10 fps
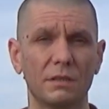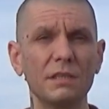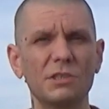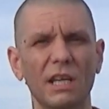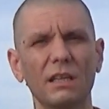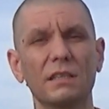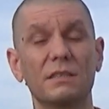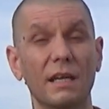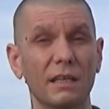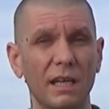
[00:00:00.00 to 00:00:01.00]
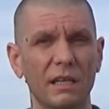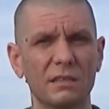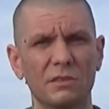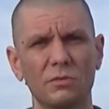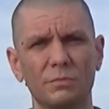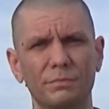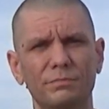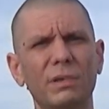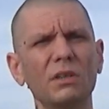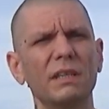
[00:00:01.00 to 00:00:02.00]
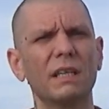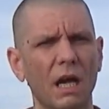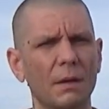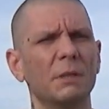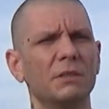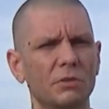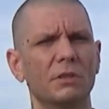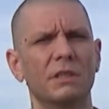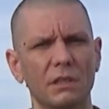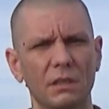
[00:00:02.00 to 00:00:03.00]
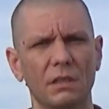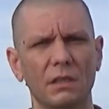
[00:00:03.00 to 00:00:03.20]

This channel is dedicated to building common unity,